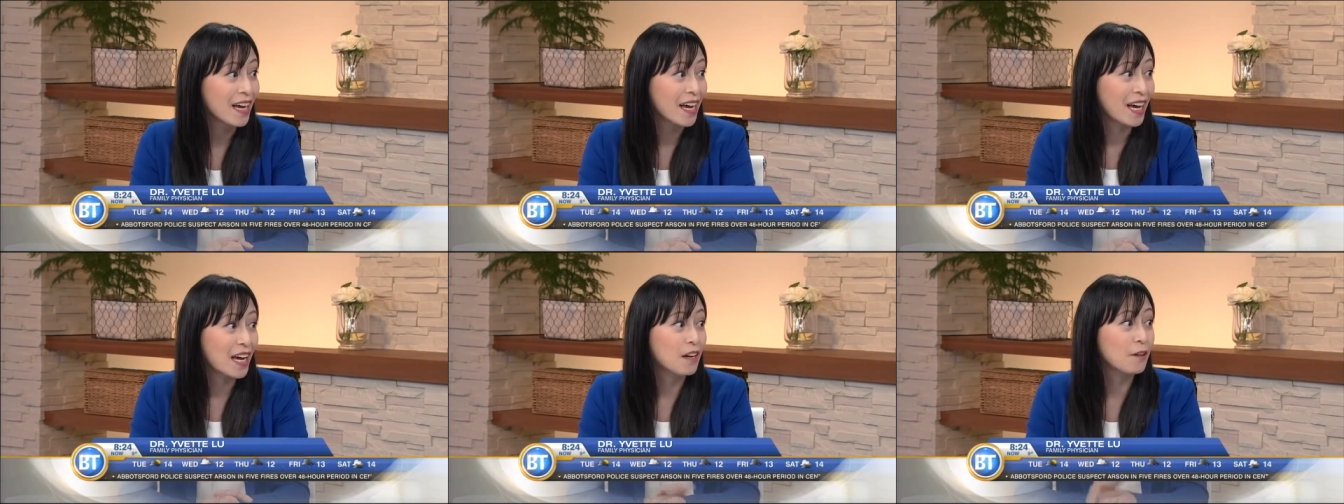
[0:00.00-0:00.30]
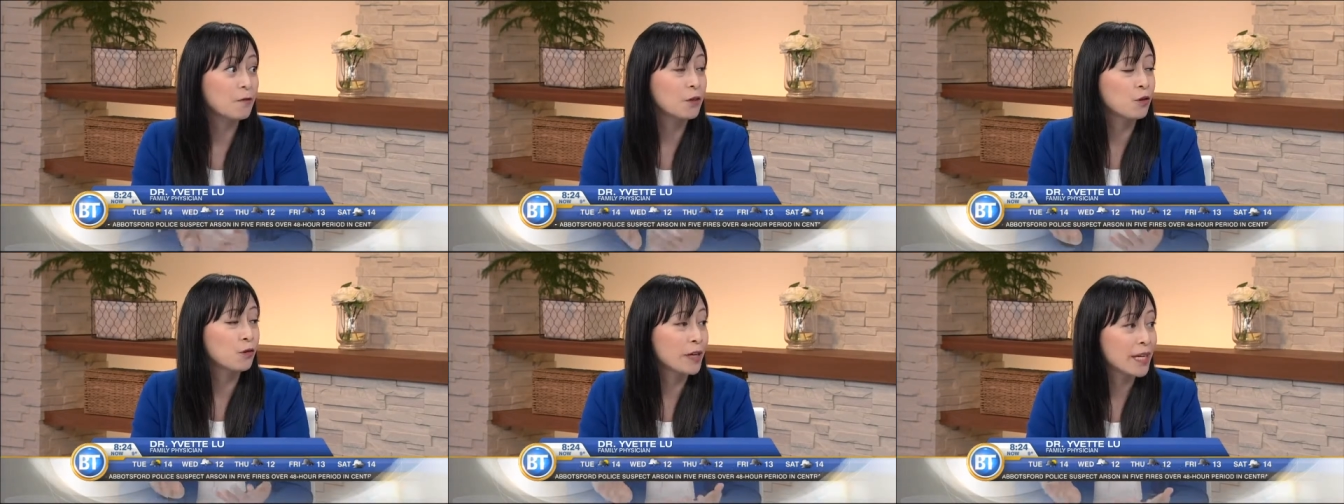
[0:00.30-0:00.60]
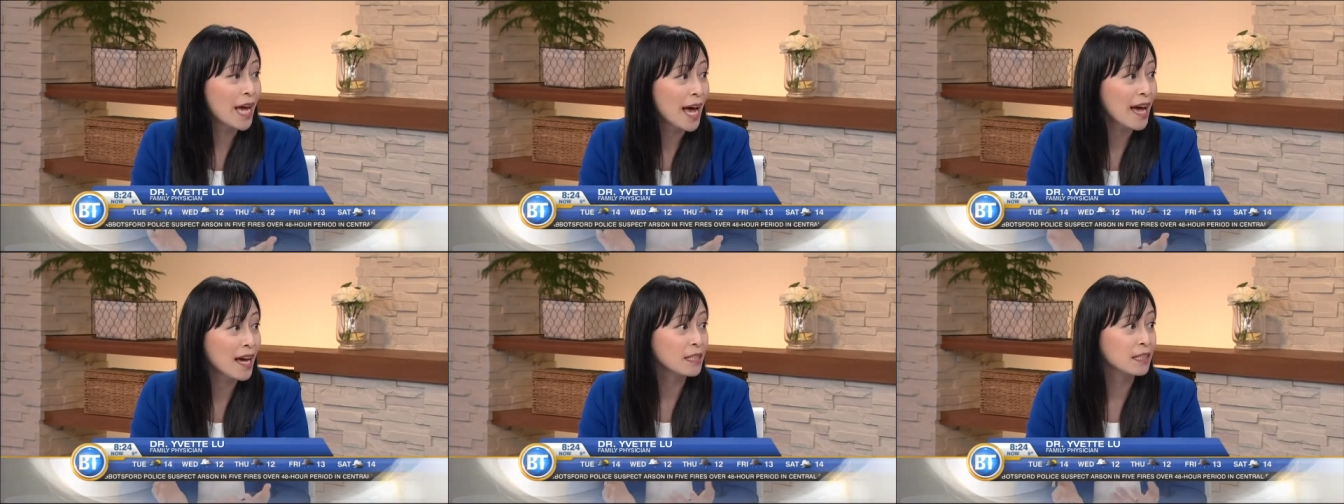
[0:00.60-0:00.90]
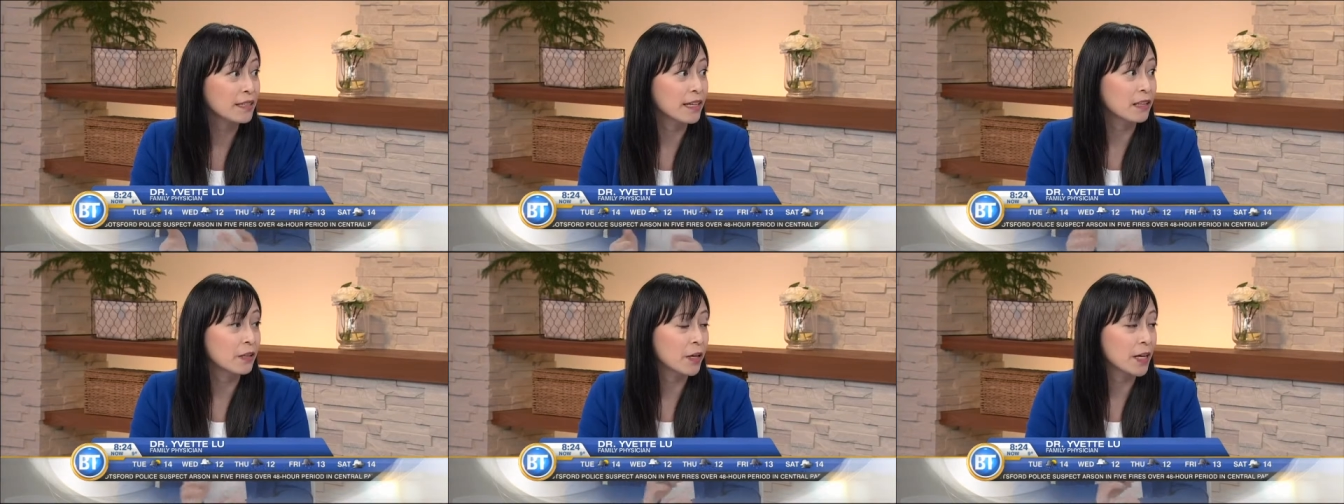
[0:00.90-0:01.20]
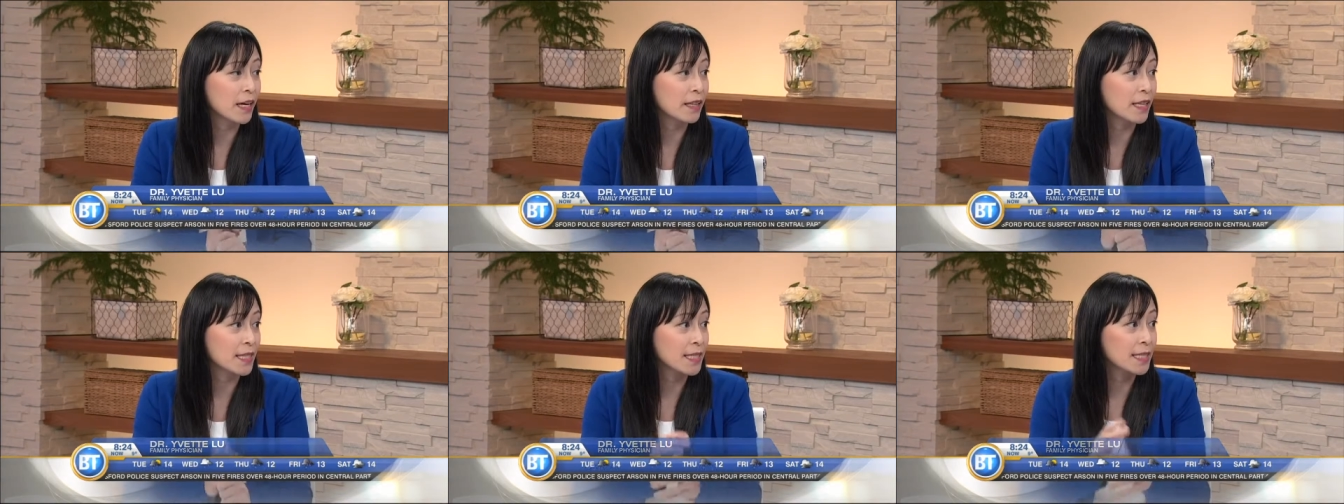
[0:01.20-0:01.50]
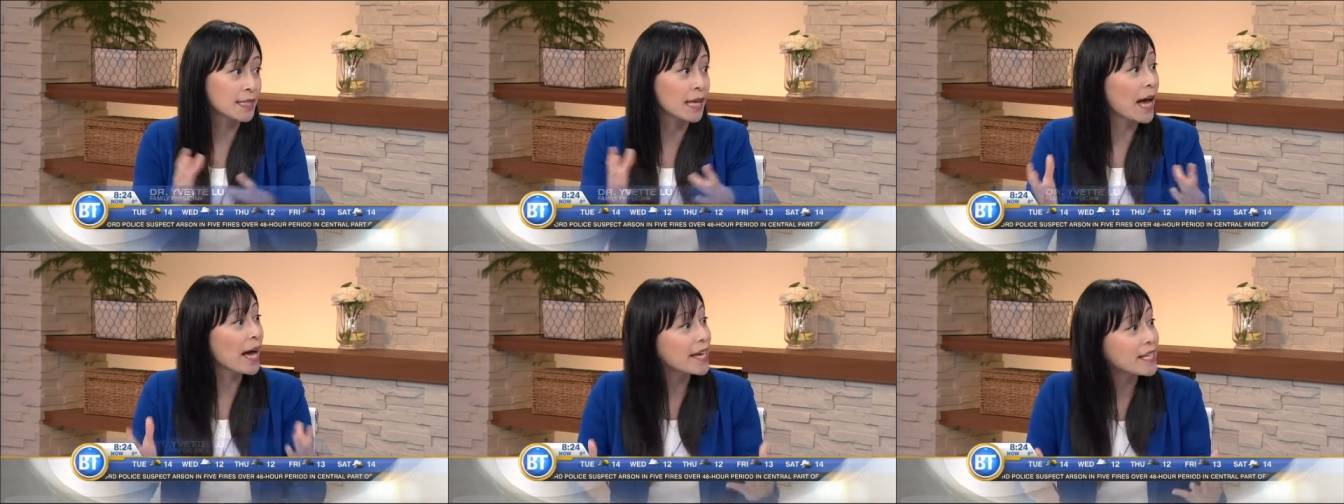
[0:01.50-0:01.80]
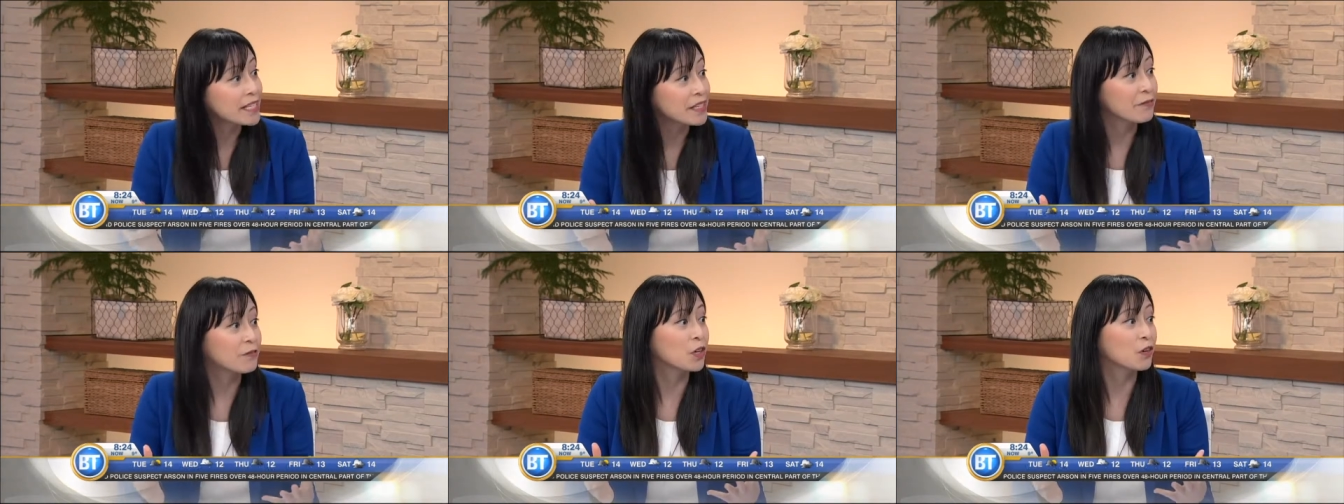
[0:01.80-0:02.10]
And if you react, they look at the
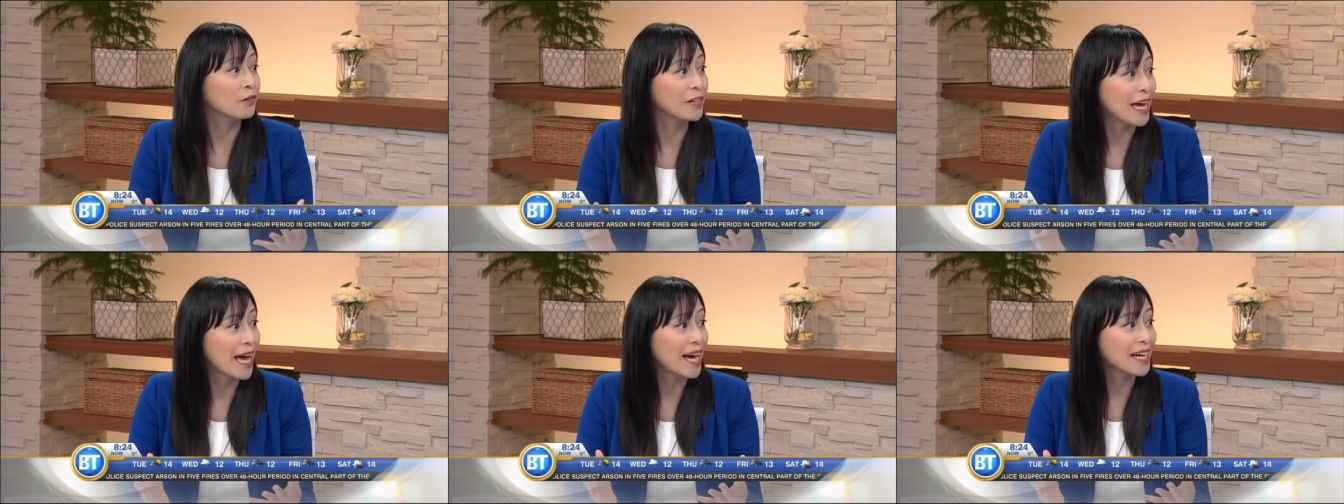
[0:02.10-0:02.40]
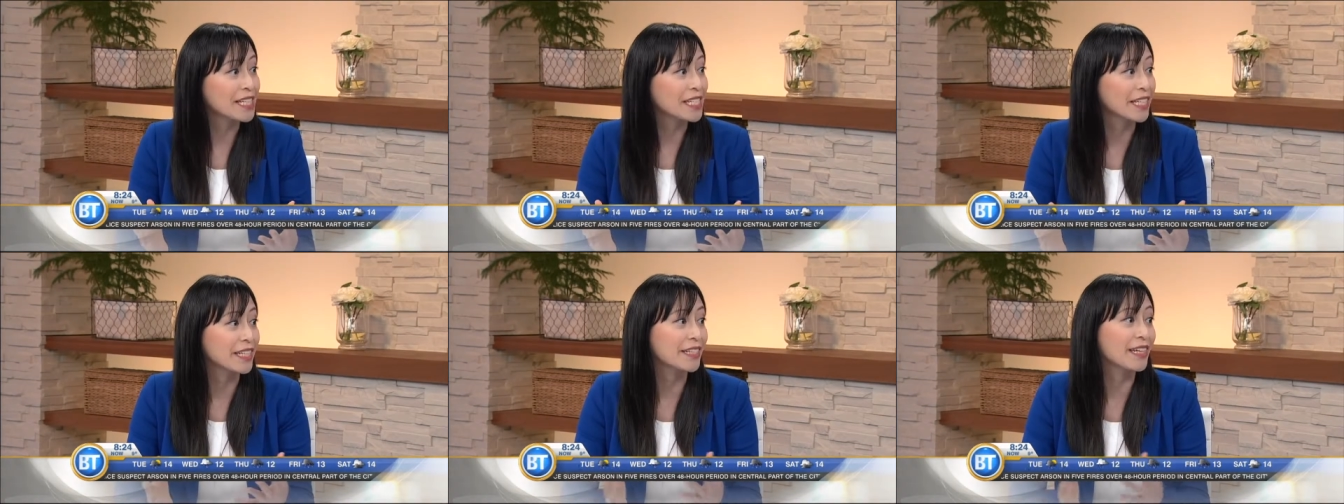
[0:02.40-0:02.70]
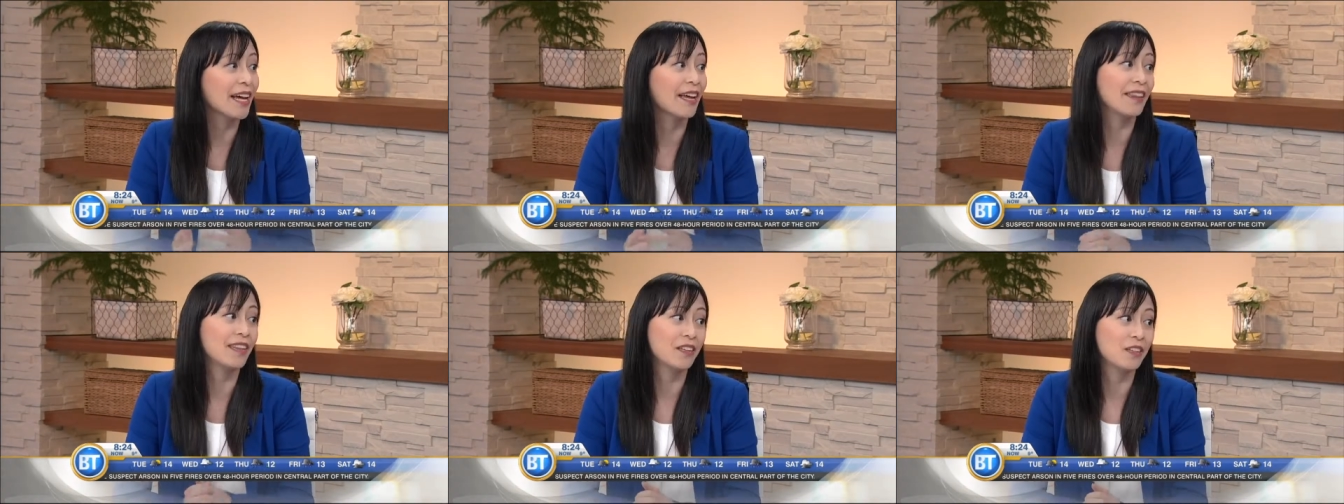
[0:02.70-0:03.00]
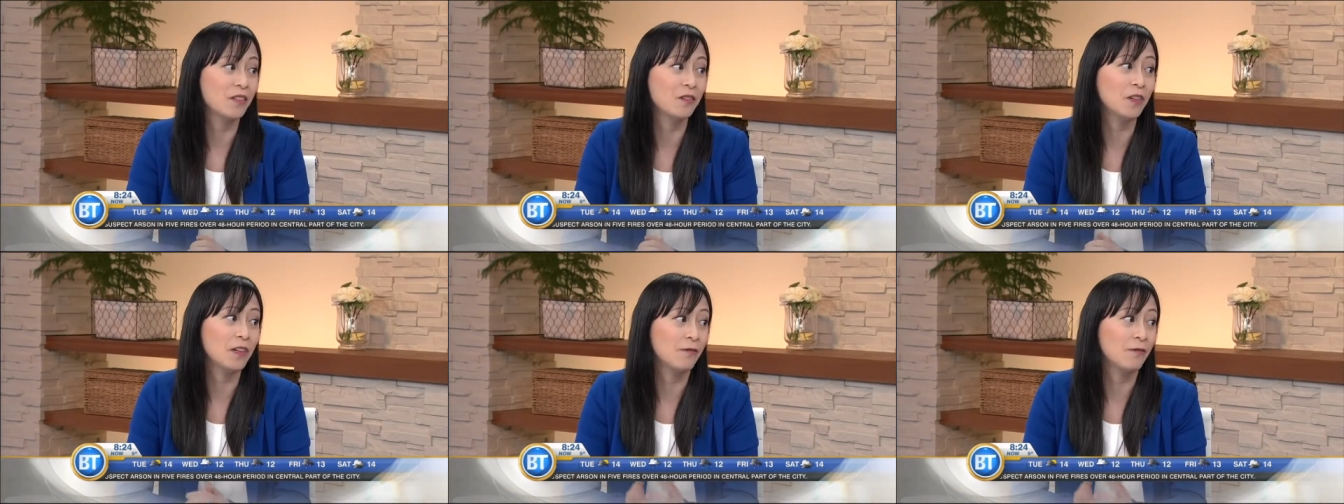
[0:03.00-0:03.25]
size of your reaction and then you